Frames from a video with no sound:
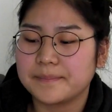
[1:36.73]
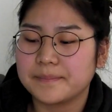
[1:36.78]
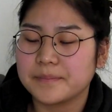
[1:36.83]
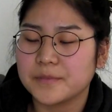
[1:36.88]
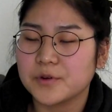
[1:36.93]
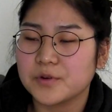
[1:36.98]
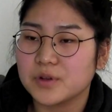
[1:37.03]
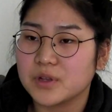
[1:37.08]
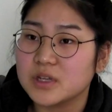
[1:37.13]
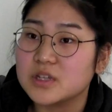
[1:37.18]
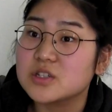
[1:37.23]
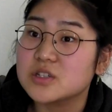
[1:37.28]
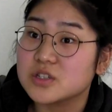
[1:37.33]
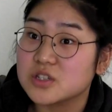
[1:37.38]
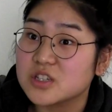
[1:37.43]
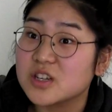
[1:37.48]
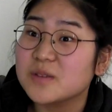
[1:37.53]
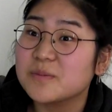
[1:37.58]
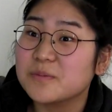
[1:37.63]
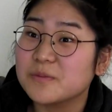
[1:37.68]

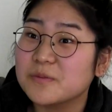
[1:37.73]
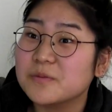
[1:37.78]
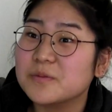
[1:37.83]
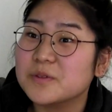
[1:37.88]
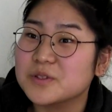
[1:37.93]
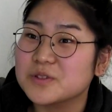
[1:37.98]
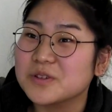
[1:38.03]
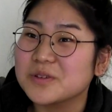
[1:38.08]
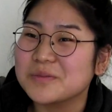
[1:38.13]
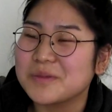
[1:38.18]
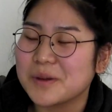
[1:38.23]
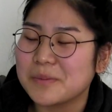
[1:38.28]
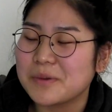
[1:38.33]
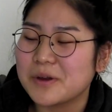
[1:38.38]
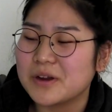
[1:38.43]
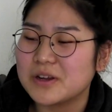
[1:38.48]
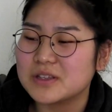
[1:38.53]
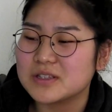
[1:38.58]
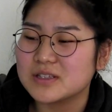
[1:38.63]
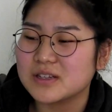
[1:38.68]
relationship between my
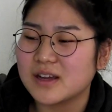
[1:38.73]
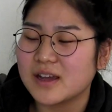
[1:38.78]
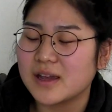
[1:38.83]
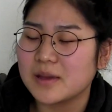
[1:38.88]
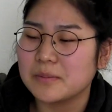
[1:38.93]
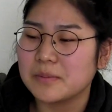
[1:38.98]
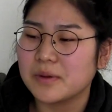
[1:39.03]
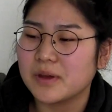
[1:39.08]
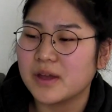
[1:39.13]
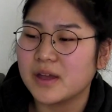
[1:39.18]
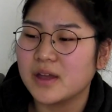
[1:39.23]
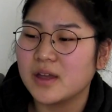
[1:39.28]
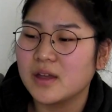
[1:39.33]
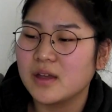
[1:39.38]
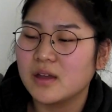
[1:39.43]
parents and I. But